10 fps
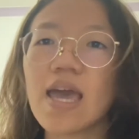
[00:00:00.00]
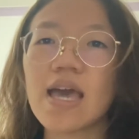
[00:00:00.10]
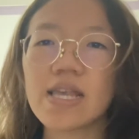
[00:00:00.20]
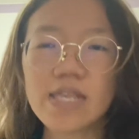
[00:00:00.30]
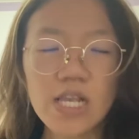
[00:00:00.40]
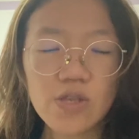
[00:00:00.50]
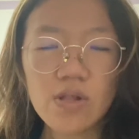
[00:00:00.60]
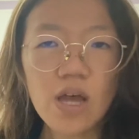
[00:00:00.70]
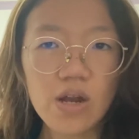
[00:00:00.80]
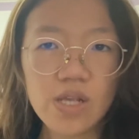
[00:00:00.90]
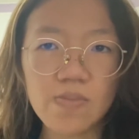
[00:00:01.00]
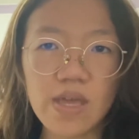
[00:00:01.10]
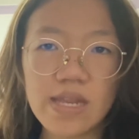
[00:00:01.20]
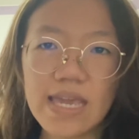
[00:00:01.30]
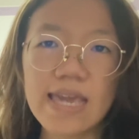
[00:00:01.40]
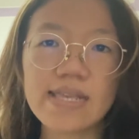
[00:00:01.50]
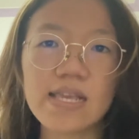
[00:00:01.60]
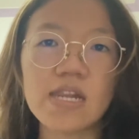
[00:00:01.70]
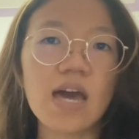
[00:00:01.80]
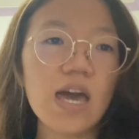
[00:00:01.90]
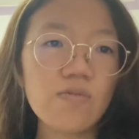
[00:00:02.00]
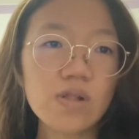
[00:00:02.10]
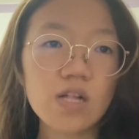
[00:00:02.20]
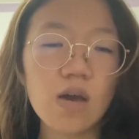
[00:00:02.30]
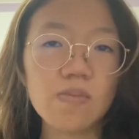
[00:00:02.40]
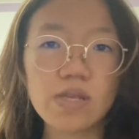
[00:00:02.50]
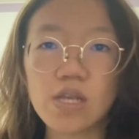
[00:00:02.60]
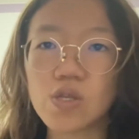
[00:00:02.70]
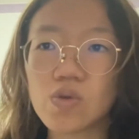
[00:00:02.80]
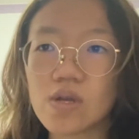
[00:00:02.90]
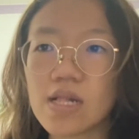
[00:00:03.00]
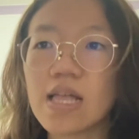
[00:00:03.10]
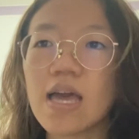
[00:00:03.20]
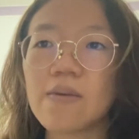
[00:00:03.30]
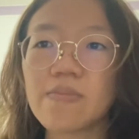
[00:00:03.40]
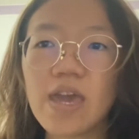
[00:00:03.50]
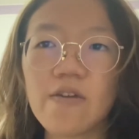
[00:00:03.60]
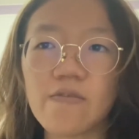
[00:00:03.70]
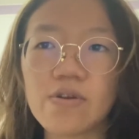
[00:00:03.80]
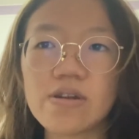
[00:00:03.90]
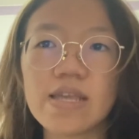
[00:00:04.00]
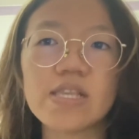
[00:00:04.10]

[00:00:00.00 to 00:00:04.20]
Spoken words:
Sexual harassment is an unwelcome sexual behavior that's